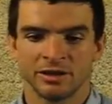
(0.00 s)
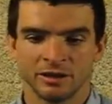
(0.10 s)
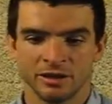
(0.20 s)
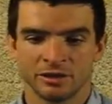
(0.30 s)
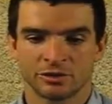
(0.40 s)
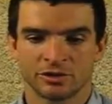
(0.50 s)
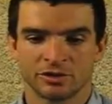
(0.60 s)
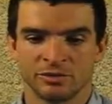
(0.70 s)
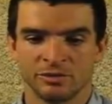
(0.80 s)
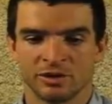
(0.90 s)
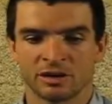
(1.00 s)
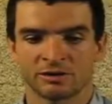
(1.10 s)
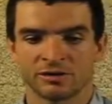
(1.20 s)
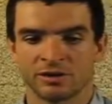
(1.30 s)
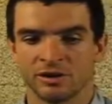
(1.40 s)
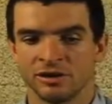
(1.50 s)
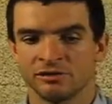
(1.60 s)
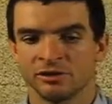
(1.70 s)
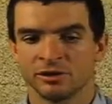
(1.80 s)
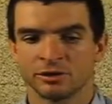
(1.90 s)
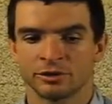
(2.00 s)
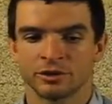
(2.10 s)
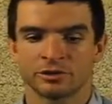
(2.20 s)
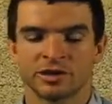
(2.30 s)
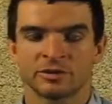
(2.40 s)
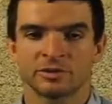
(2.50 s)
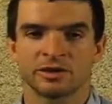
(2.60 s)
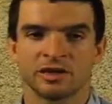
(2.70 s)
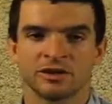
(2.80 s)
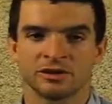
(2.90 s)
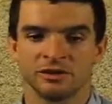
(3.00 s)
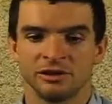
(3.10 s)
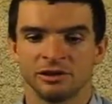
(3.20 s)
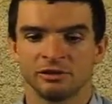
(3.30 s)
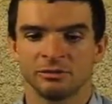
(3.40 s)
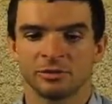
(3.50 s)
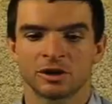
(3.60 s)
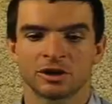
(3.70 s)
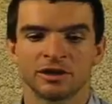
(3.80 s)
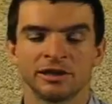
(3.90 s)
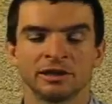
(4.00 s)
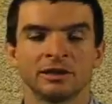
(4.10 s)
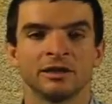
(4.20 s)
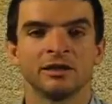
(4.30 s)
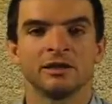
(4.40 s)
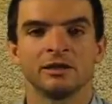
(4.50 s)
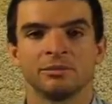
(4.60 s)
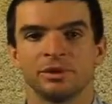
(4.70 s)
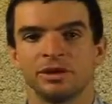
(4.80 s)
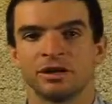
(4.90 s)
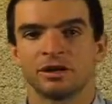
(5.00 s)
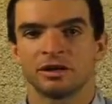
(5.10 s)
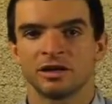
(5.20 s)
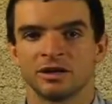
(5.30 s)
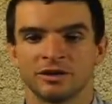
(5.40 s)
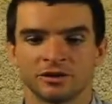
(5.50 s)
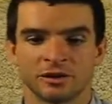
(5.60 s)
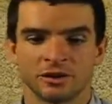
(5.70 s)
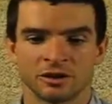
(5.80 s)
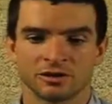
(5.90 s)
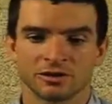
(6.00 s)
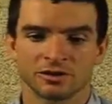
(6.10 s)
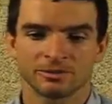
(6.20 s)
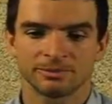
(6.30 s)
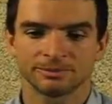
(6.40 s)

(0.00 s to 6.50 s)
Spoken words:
interest, bureaucracy, inventory, transportation, legal, marketing, PR, and other costs.